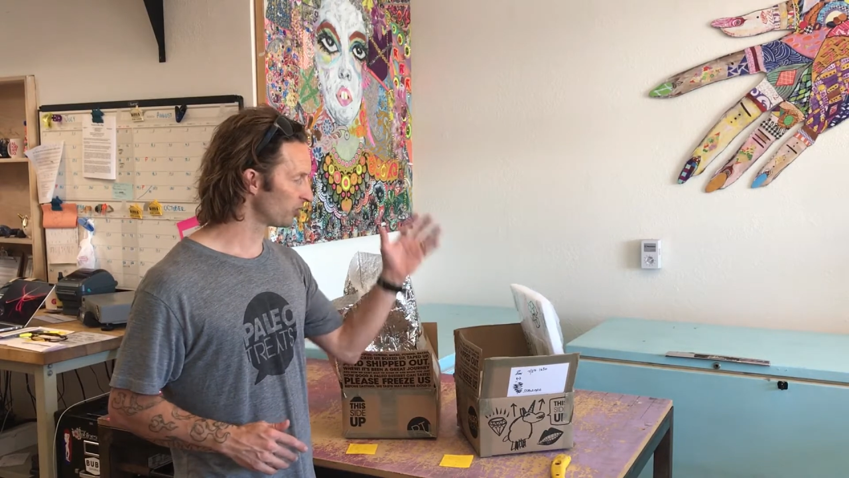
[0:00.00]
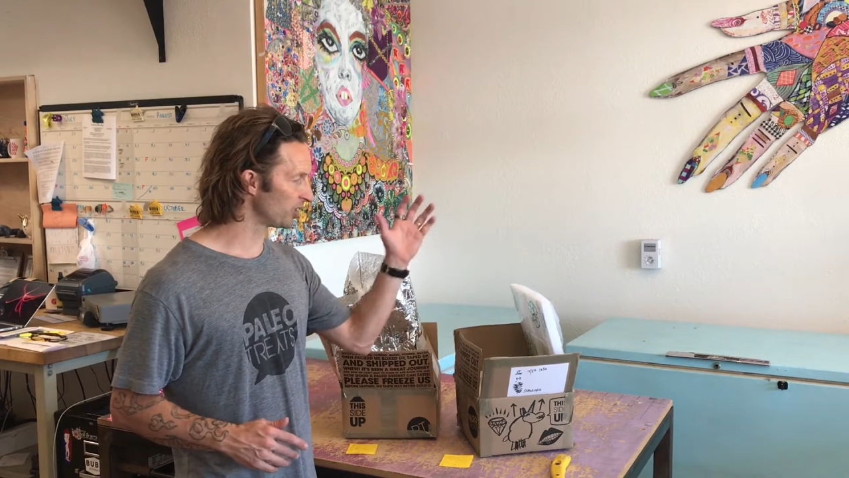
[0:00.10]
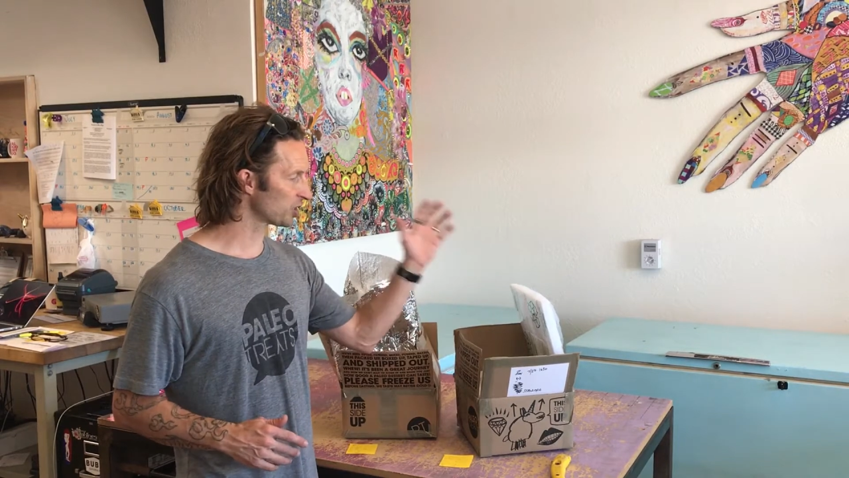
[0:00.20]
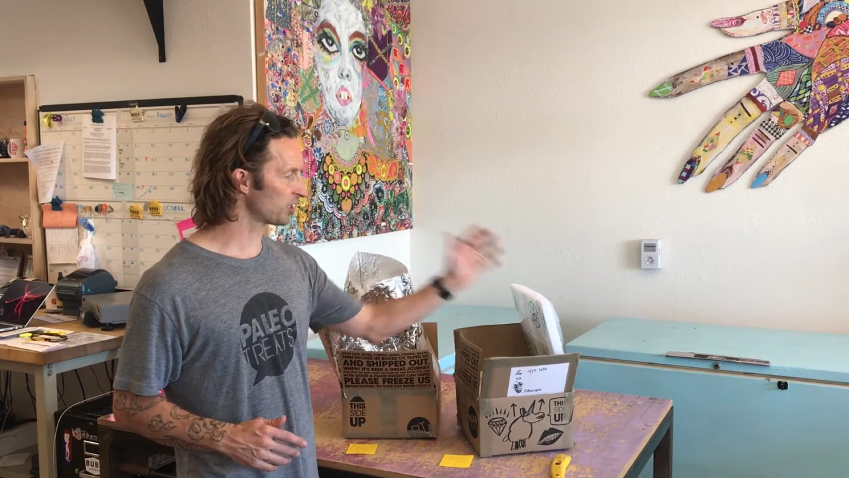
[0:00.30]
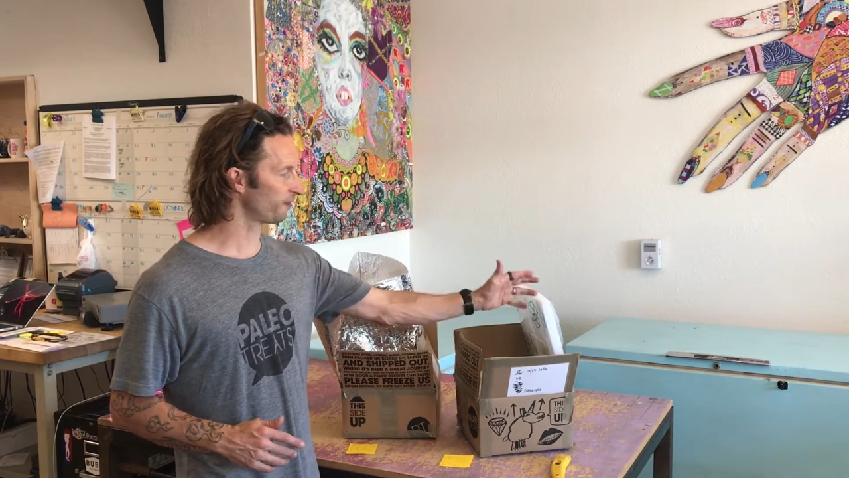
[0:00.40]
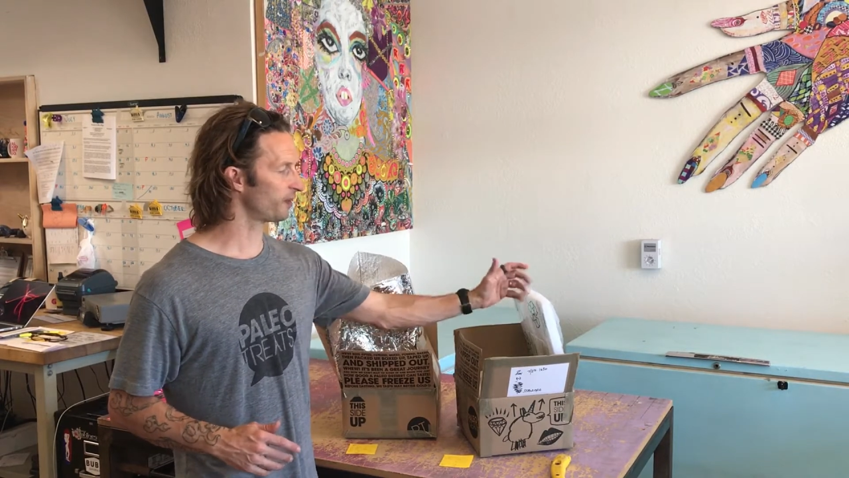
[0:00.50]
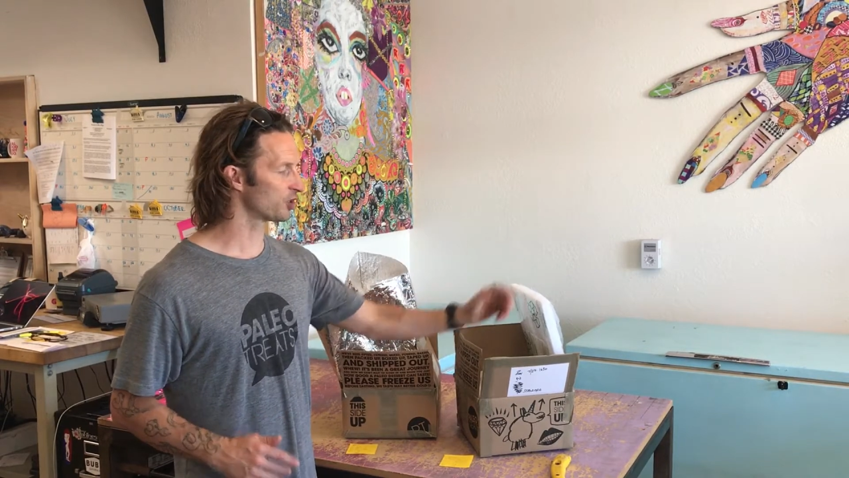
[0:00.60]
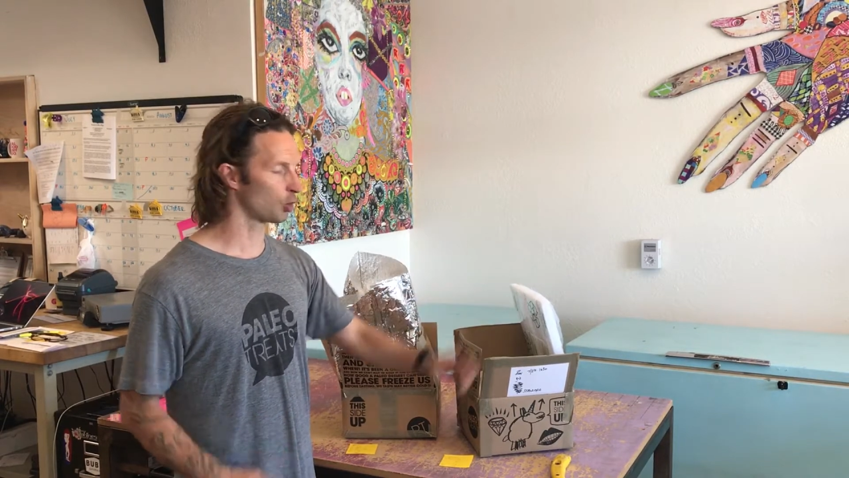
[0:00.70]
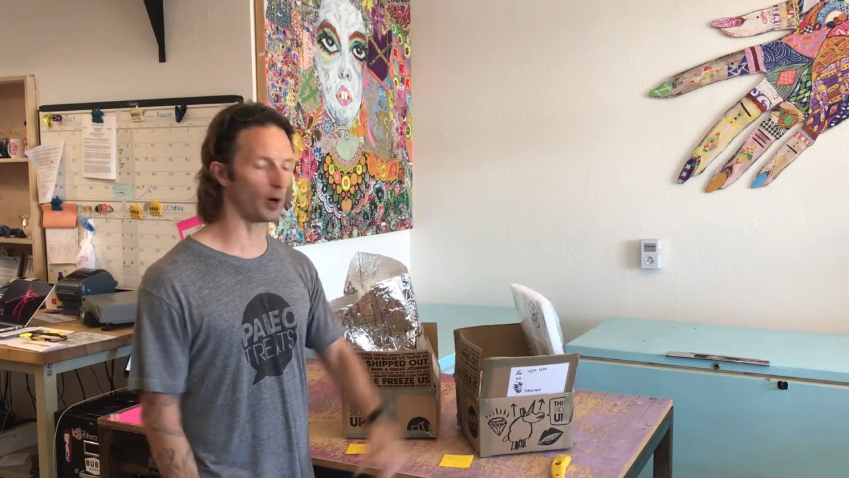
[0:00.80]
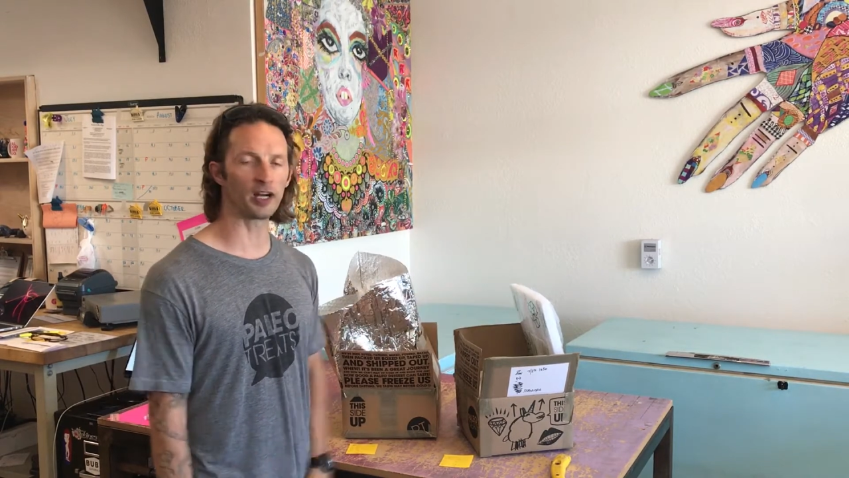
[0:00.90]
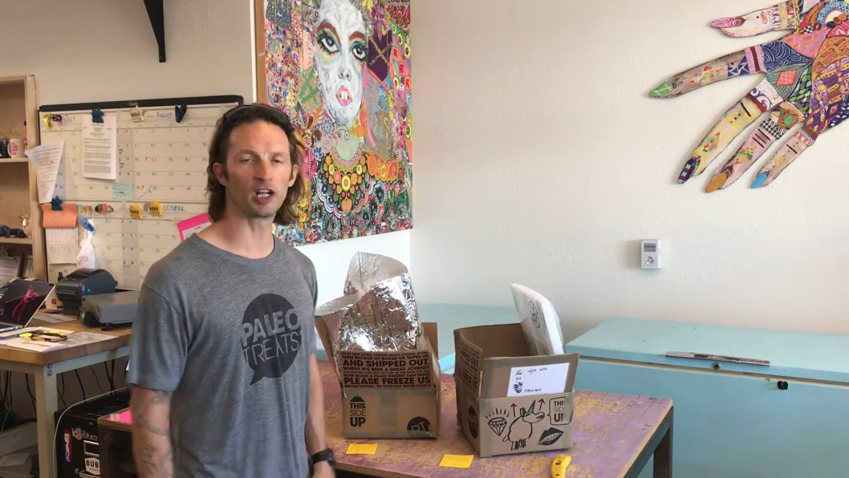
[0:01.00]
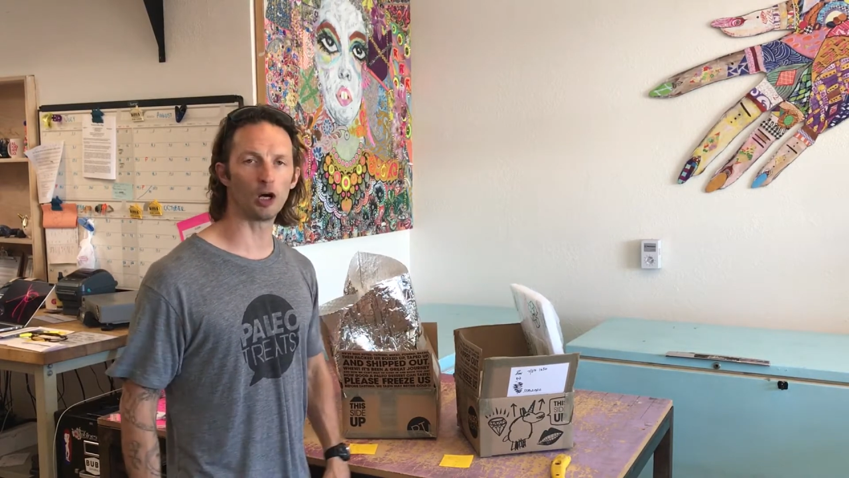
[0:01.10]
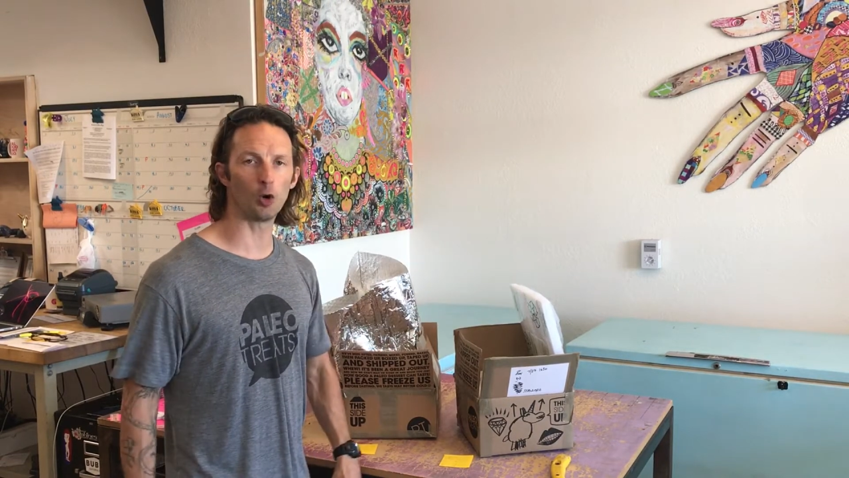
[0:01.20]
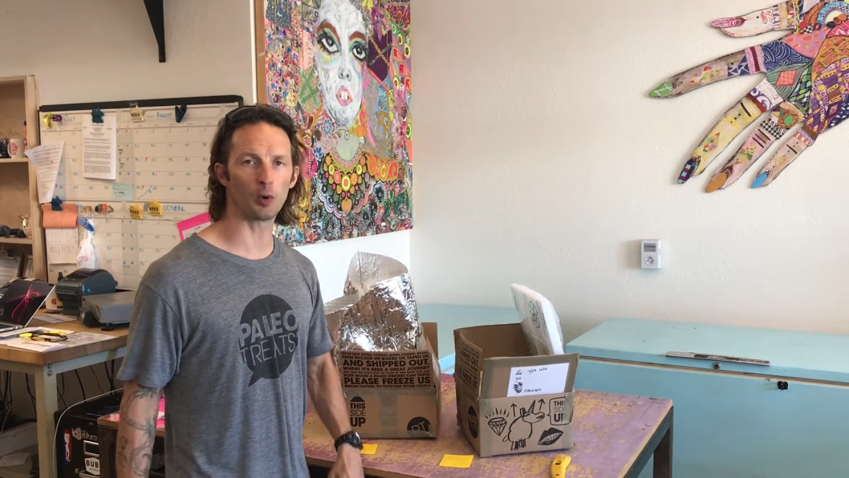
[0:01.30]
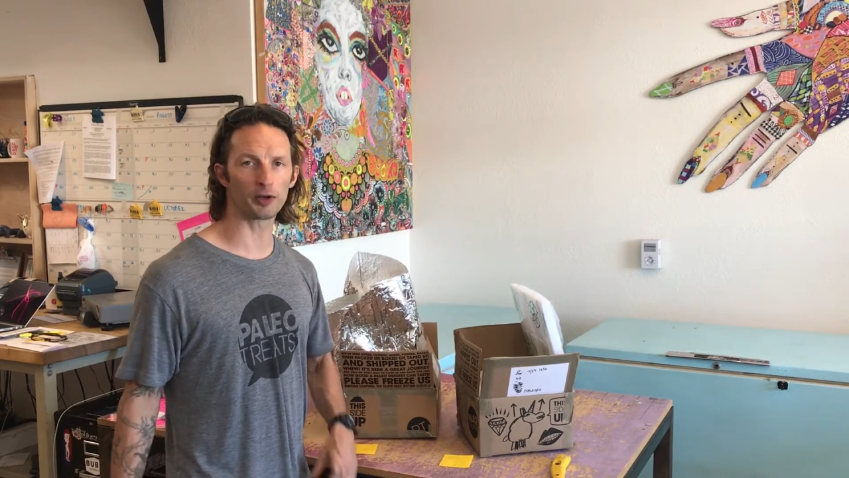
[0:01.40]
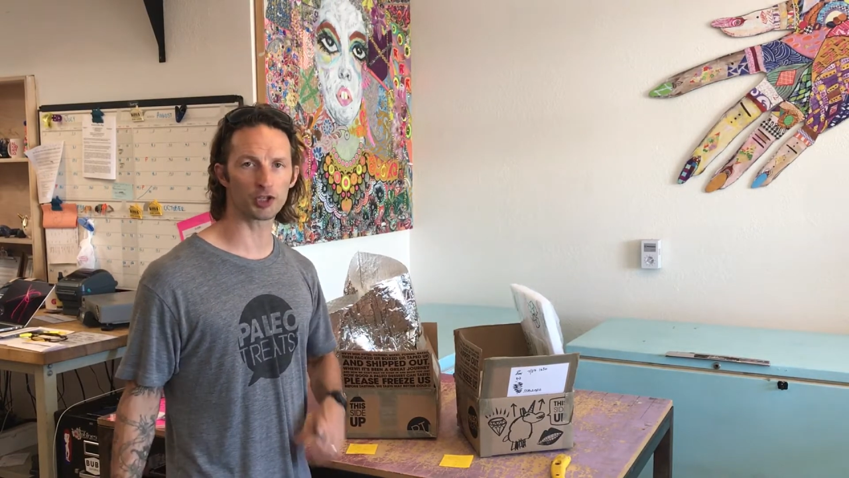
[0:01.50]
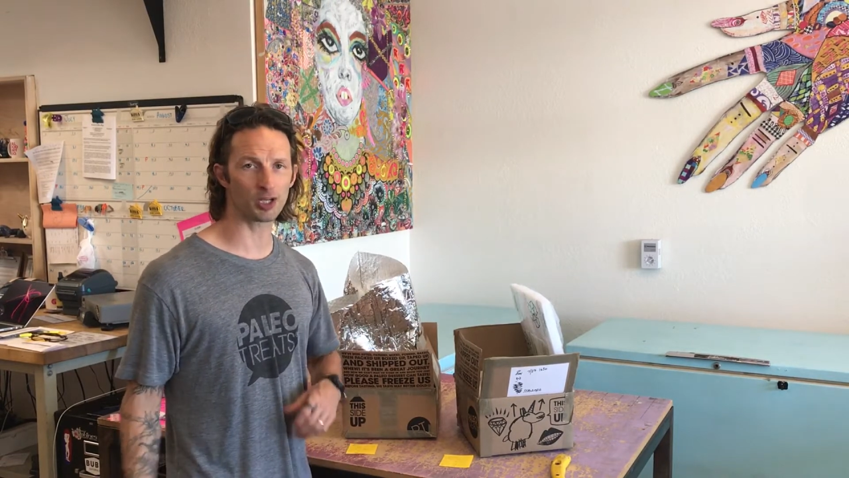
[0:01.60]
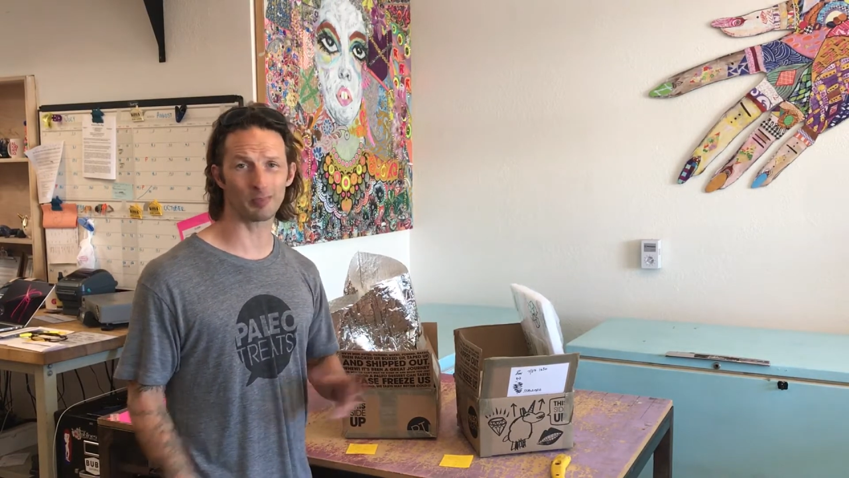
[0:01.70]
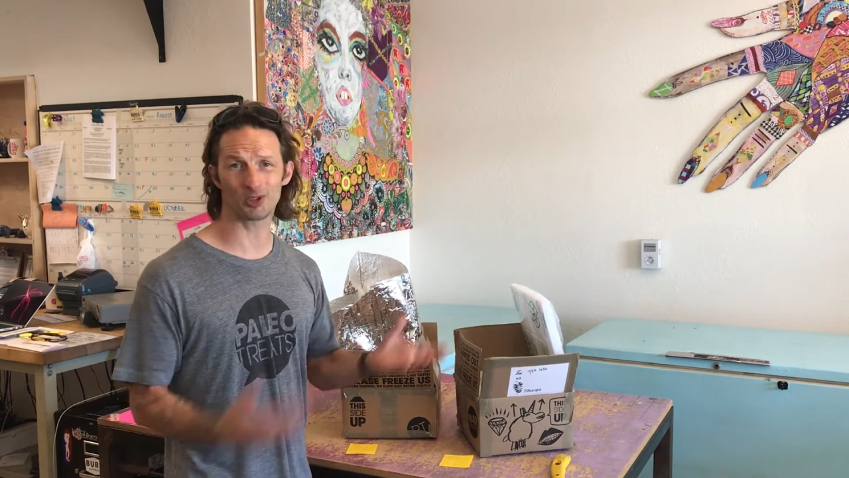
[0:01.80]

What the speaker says: this stuff is the way to go when you're shipping